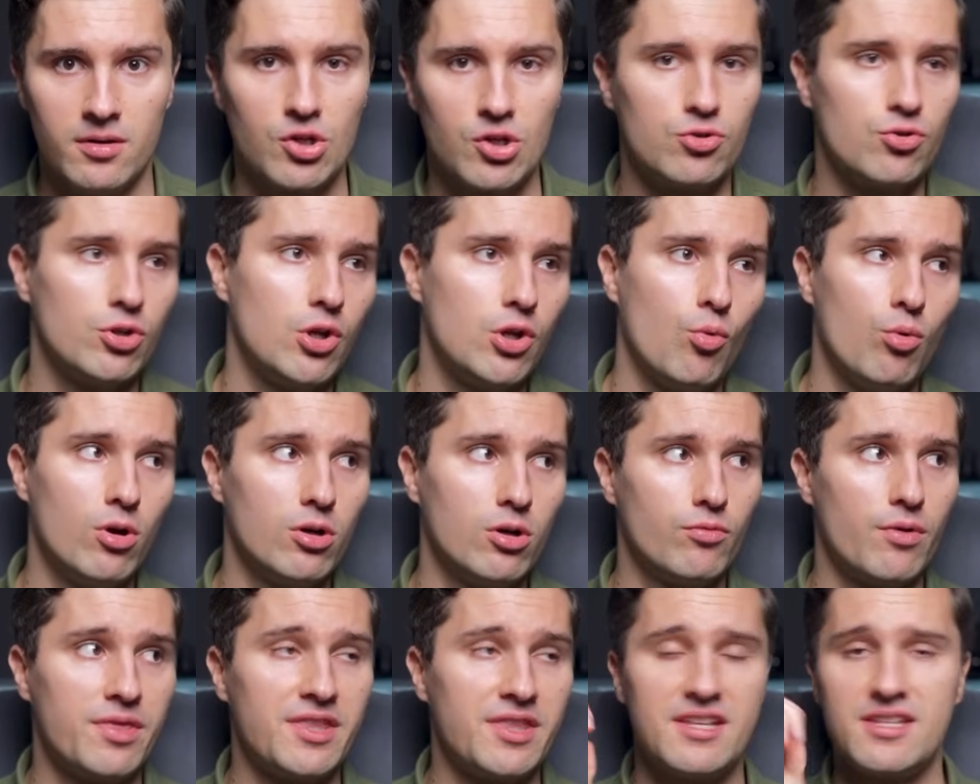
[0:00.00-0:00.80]
So you
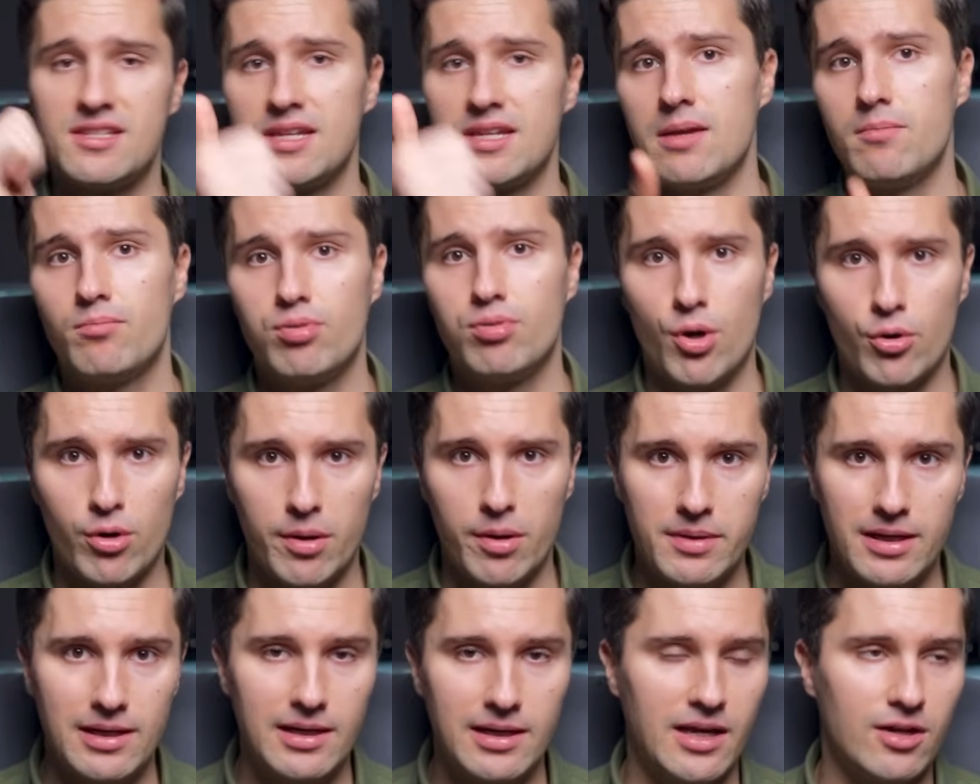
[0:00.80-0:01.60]
work with the same
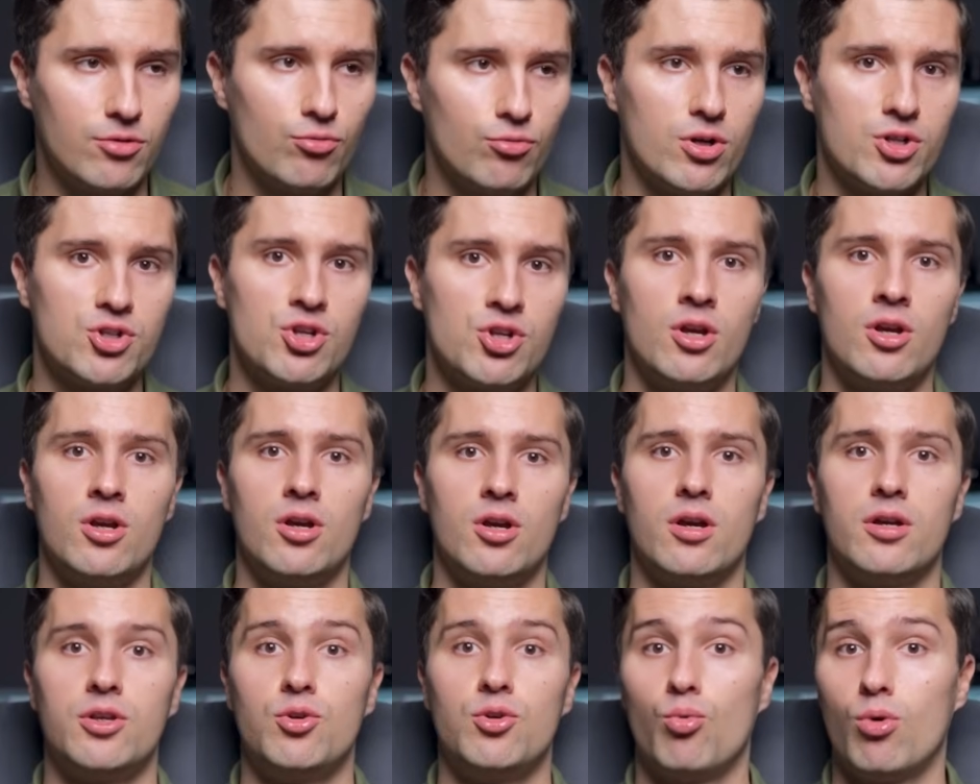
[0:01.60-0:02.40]
programming language,
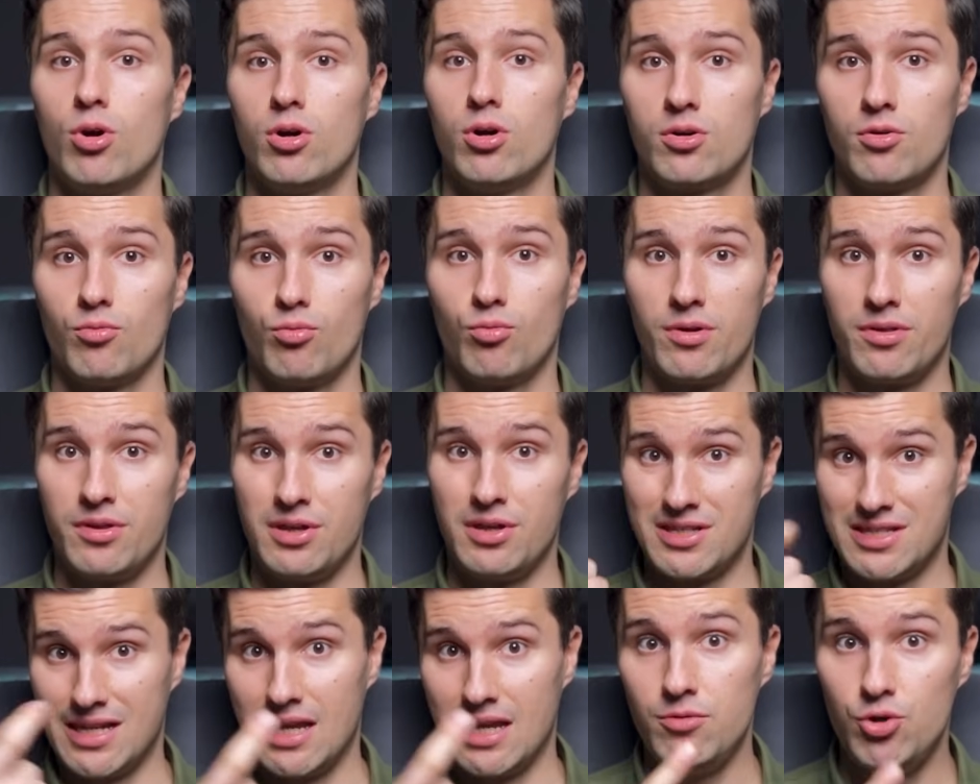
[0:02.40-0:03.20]
uh, you work with the
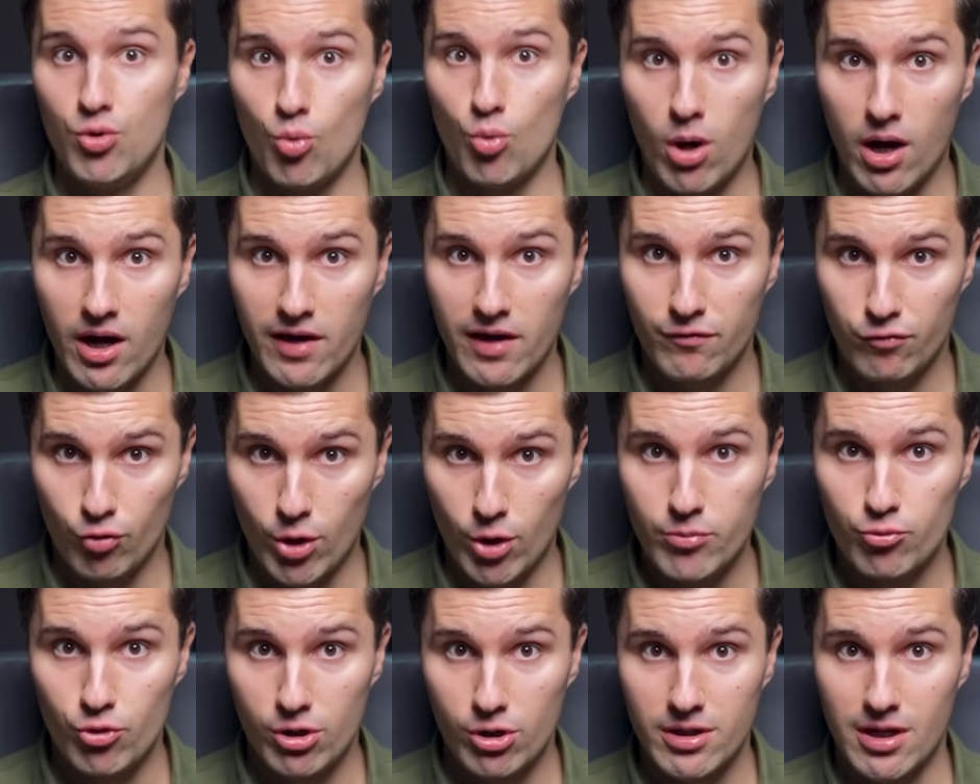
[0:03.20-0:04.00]
same UI
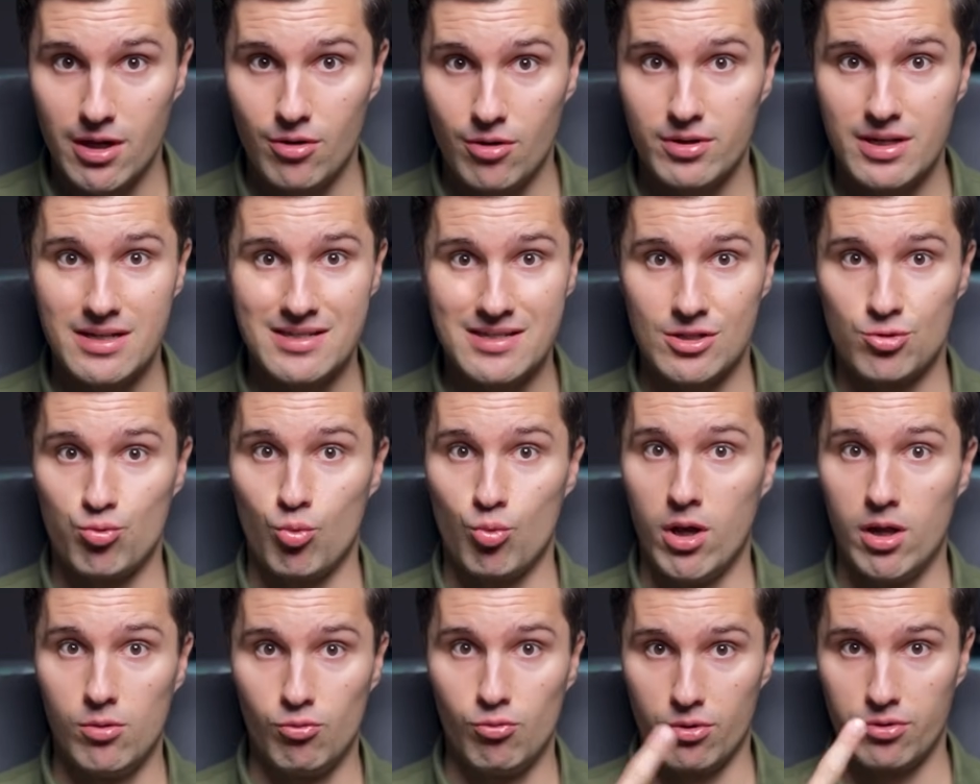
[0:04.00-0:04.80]
framework nowadays as
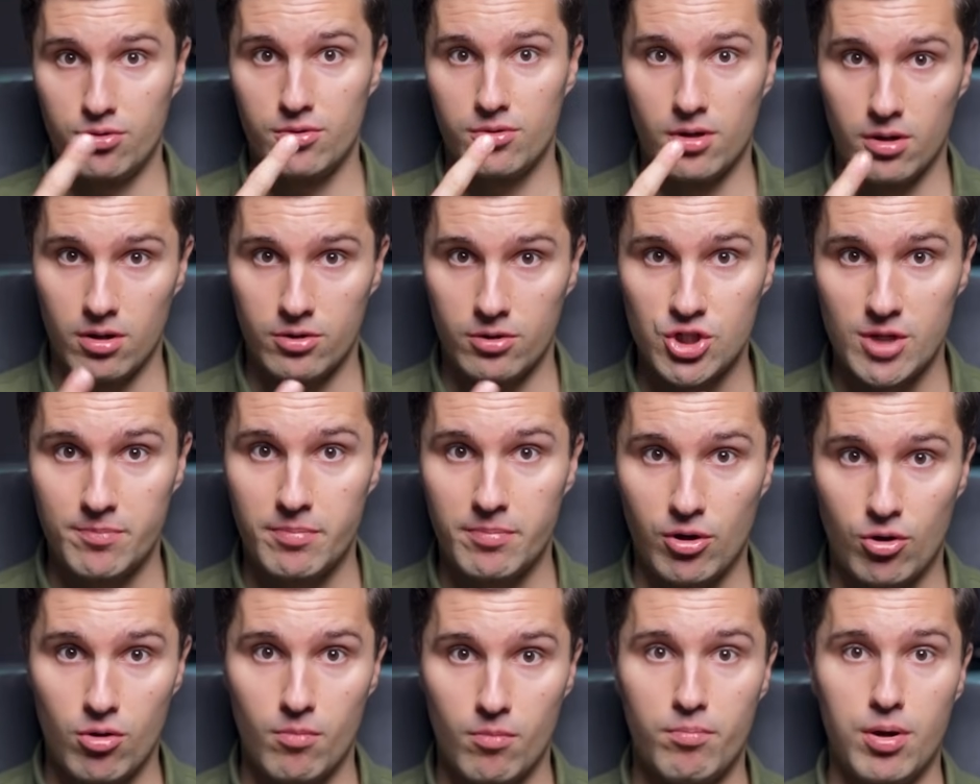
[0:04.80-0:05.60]
well with uh,
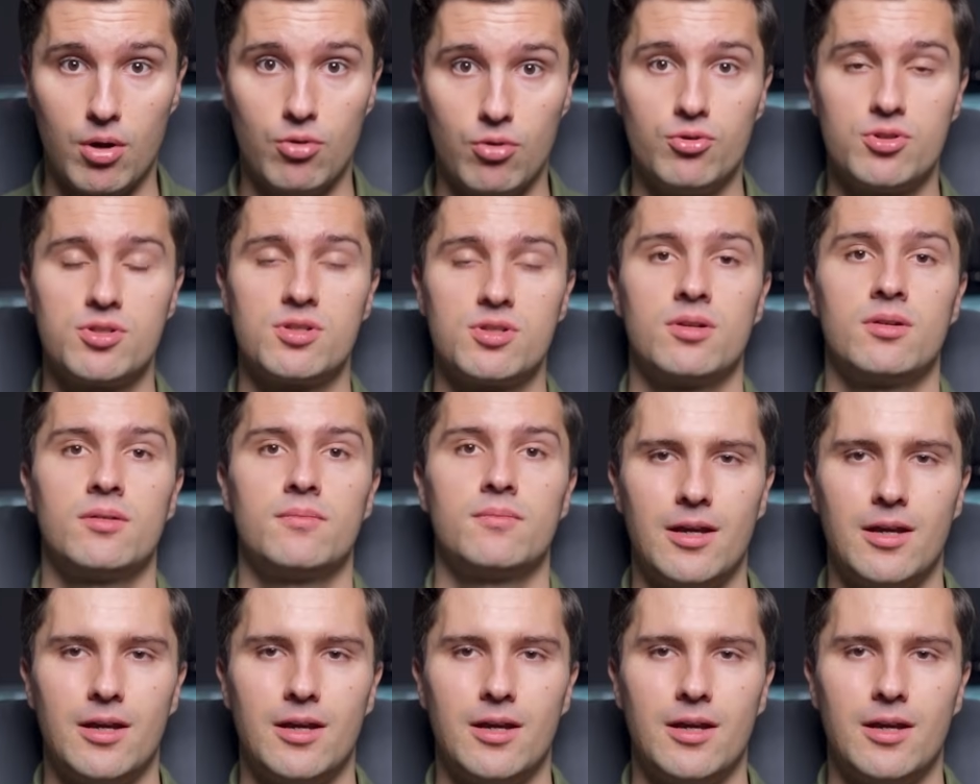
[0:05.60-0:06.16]
Jetpack Compose.